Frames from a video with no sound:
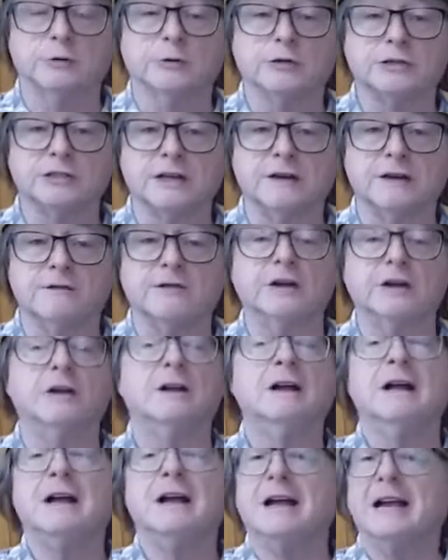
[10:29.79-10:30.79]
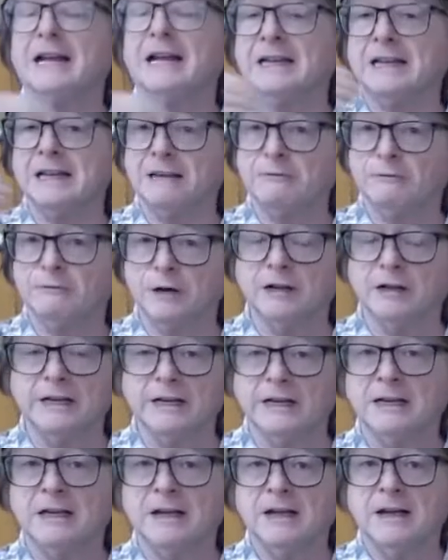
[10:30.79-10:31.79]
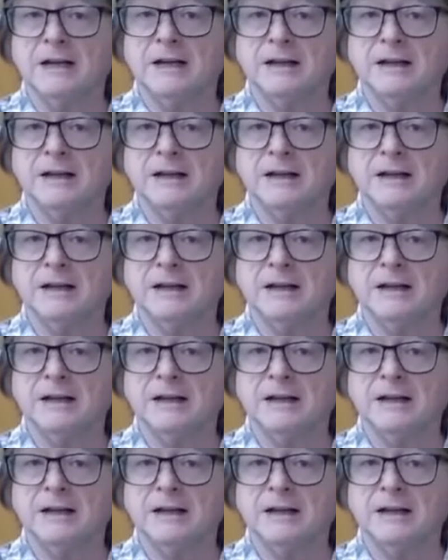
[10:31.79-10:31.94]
stuff there, and really